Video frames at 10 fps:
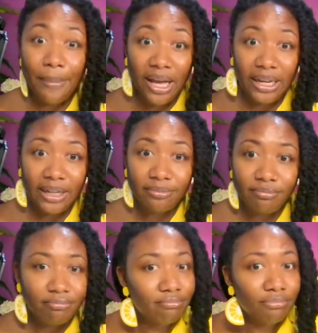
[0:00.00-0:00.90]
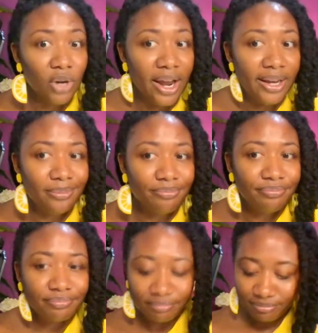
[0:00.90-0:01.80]
money, right?
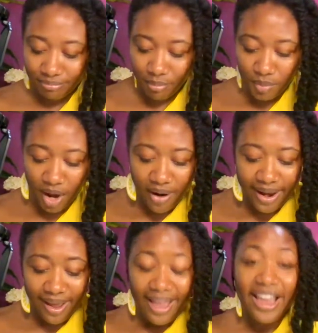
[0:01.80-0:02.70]
All right.